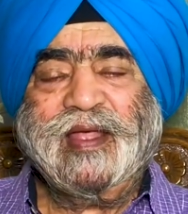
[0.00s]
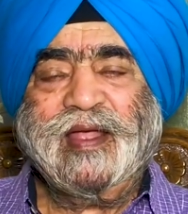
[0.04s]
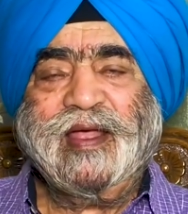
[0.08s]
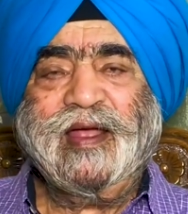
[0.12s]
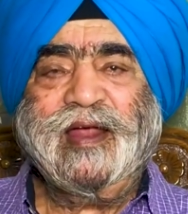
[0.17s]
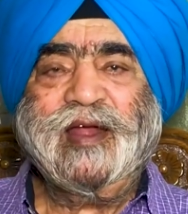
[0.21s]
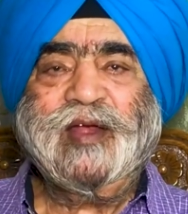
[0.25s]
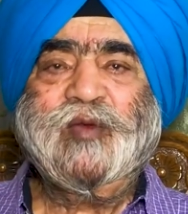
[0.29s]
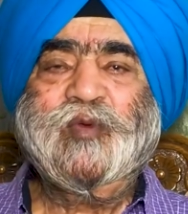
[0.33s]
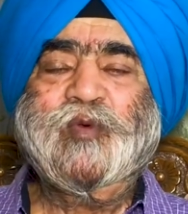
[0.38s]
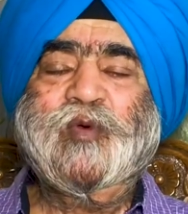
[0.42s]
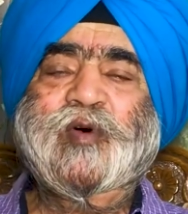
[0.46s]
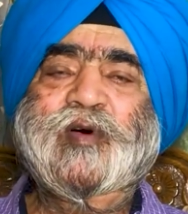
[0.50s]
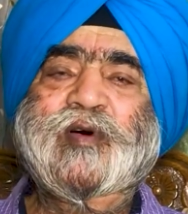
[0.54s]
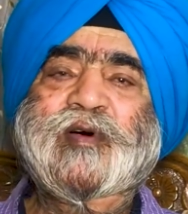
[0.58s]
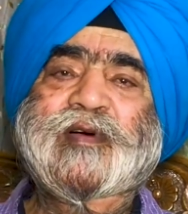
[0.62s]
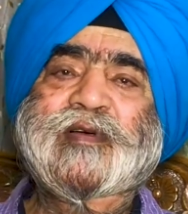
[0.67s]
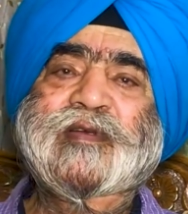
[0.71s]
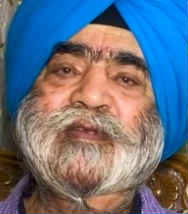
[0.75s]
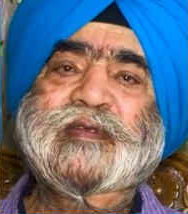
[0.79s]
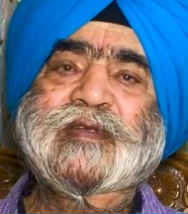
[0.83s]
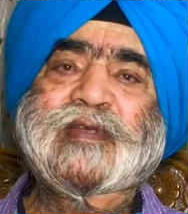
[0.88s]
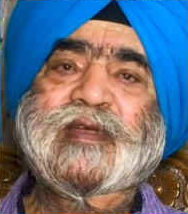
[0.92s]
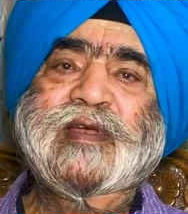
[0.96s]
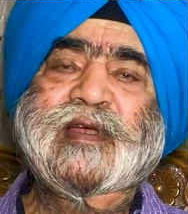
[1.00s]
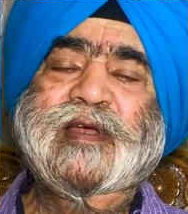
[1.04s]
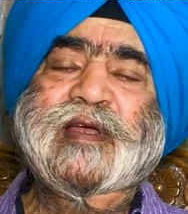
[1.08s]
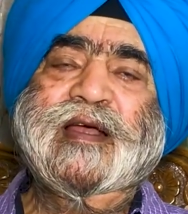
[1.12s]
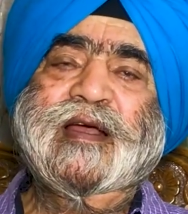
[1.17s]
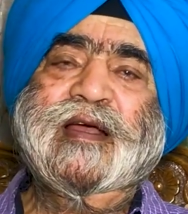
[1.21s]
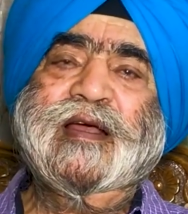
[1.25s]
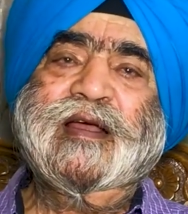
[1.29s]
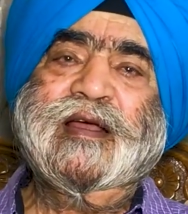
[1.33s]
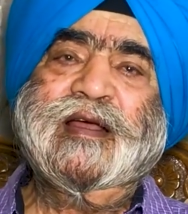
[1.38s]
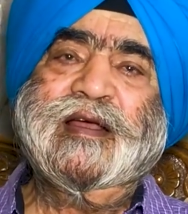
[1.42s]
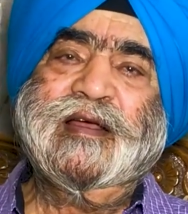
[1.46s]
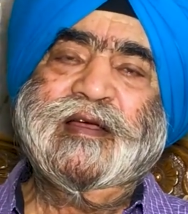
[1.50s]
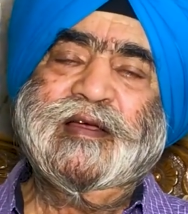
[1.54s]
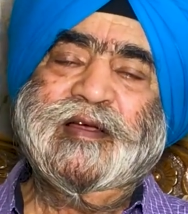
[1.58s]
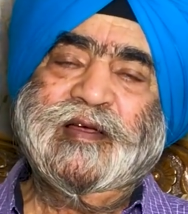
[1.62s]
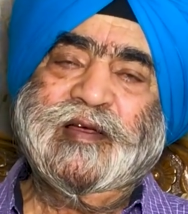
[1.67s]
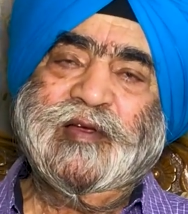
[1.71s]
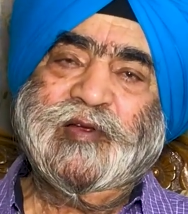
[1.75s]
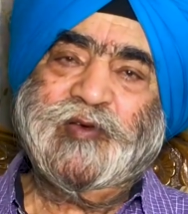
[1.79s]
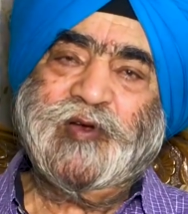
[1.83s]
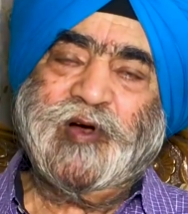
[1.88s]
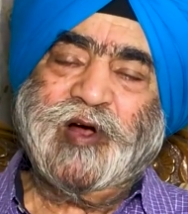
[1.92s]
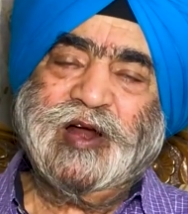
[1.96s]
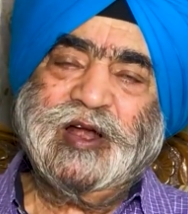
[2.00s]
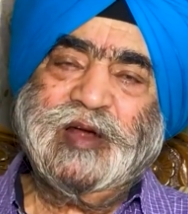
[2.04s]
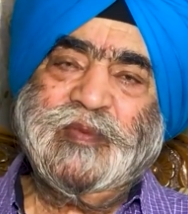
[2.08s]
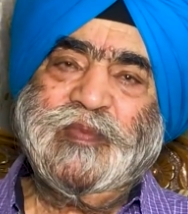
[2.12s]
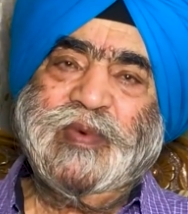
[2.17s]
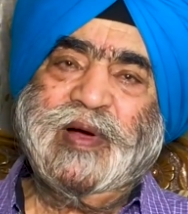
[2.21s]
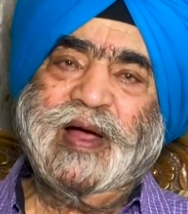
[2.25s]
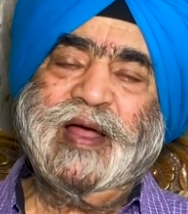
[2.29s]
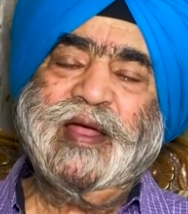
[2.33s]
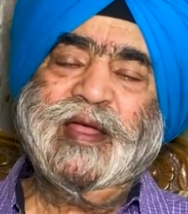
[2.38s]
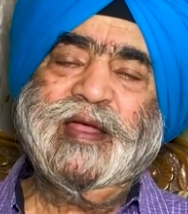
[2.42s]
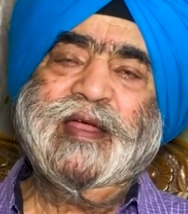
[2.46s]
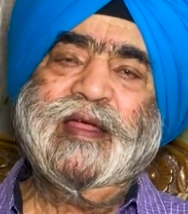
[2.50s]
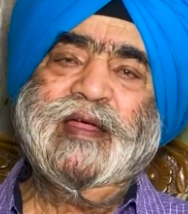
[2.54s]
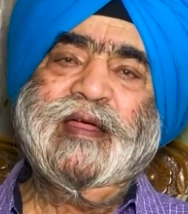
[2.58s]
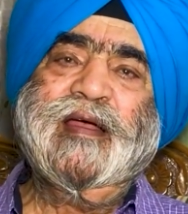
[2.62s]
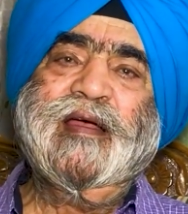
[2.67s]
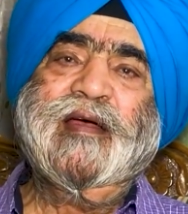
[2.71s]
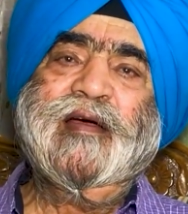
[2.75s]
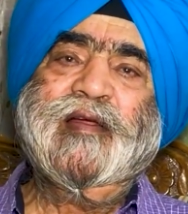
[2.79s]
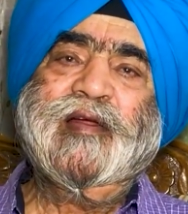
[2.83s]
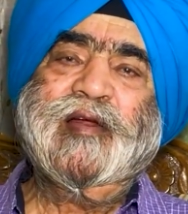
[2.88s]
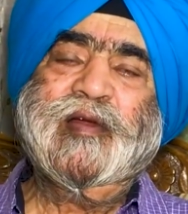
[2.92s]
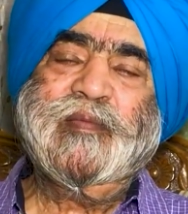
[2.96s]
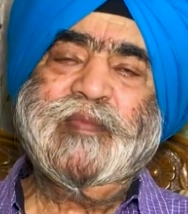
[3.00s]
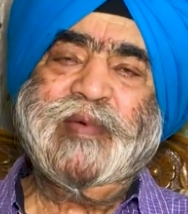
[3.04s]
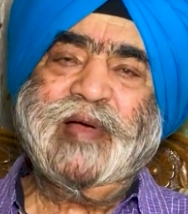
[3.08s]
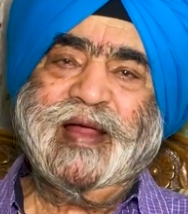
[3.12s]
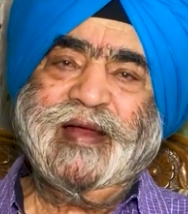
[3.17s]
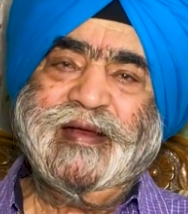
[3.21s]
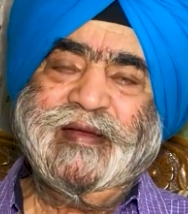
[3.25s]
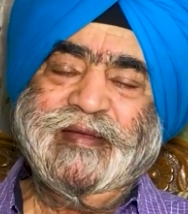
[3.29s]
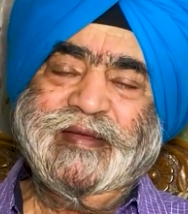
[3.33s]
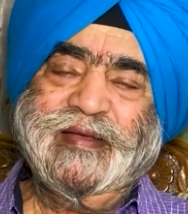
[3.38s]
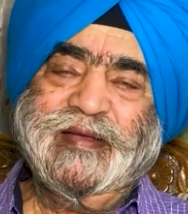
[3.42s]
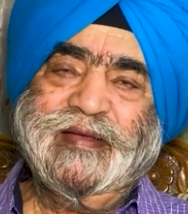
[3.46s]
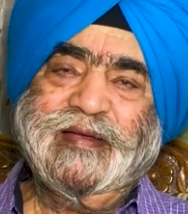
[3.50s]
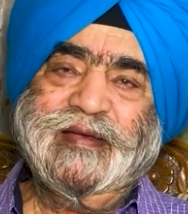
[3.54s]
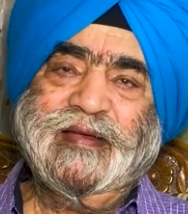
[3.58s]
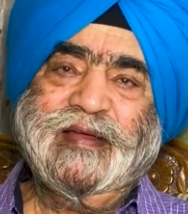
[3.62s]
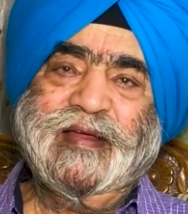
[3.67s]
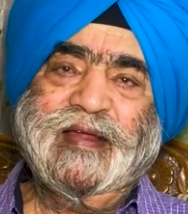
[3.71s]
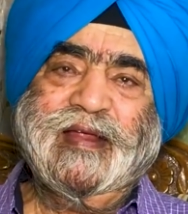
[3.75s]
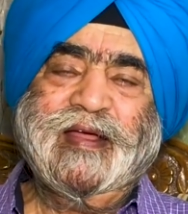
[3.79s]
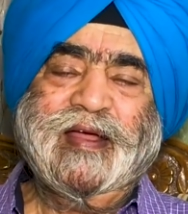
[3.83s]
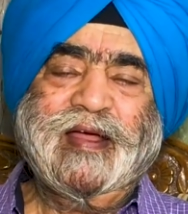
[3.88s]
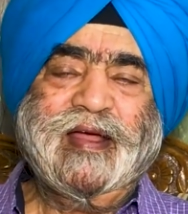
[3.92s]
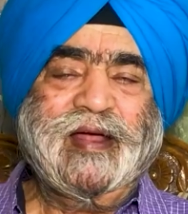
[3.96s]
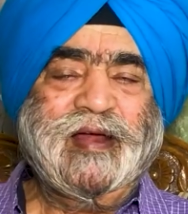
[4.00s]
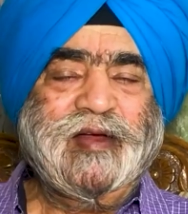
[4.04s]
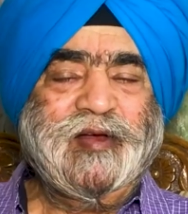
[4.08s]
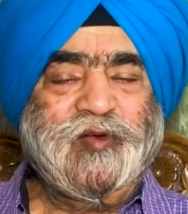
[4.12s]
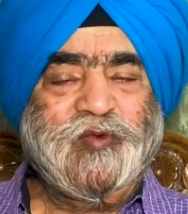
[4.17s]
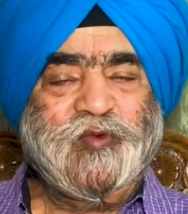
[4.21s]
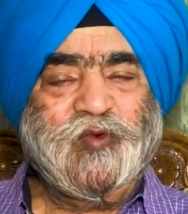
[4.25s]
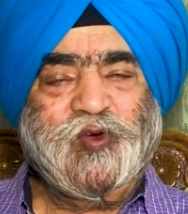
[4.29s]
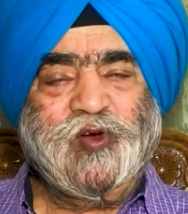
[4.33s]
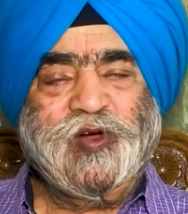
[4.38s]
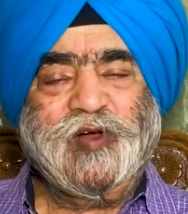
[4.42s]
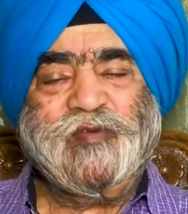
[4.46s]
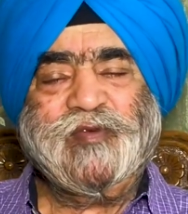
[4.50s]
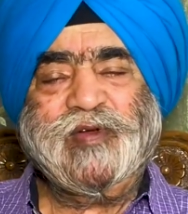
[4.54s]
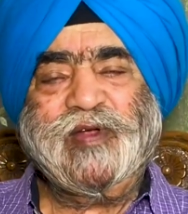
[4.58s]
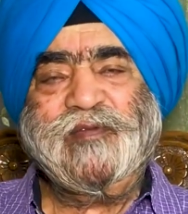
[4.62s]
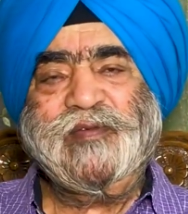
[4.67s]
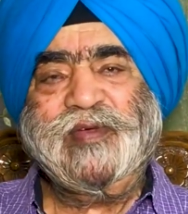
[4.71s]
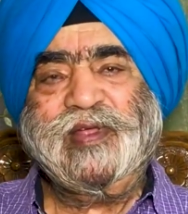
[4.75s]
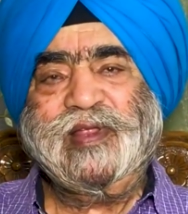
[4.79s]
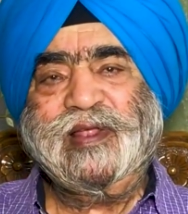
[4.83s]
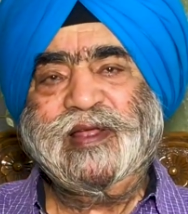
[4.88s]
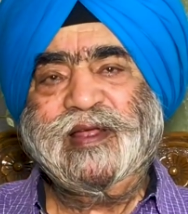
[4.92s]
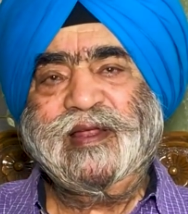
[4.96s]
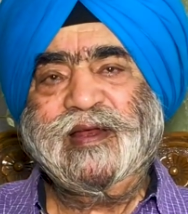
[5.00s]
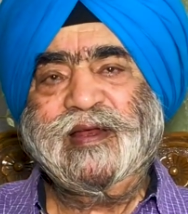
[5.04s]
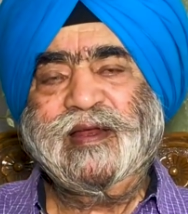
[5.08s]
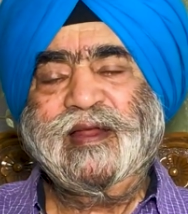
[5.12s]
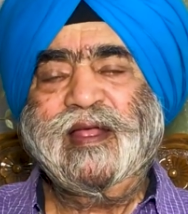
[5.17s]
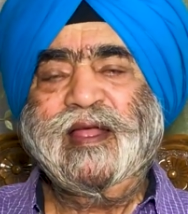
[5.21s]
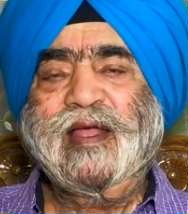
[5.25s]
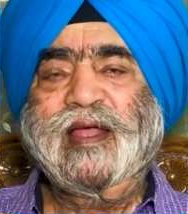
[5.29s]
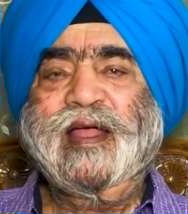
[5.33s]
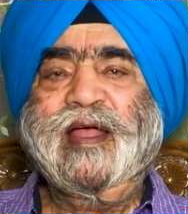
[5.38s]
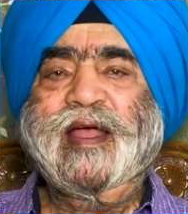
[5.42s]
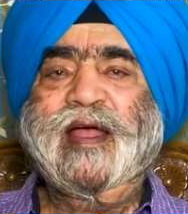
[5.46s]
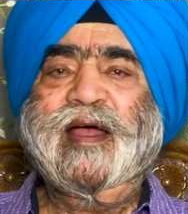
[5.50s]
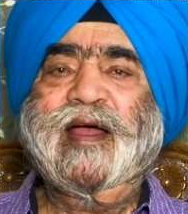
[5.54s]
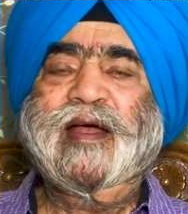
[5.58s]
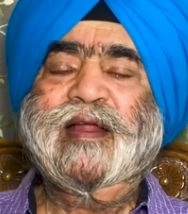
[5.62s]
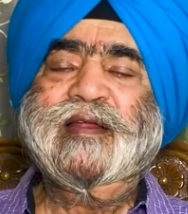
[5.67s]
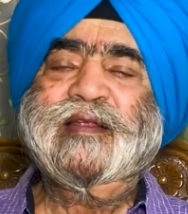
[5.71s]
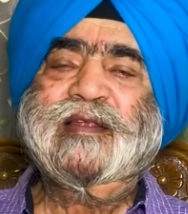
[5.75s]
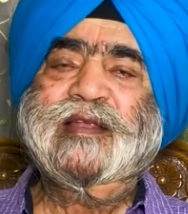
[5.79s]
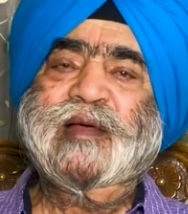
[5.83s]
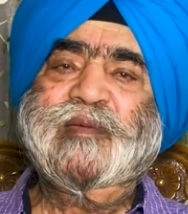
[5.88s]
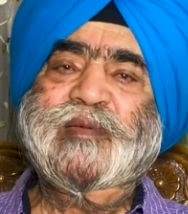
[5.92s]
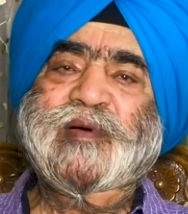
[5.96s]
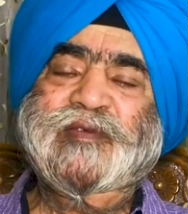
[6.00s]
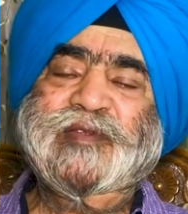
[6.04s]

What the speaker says: It was rocked by rebellion and revolt from within, and some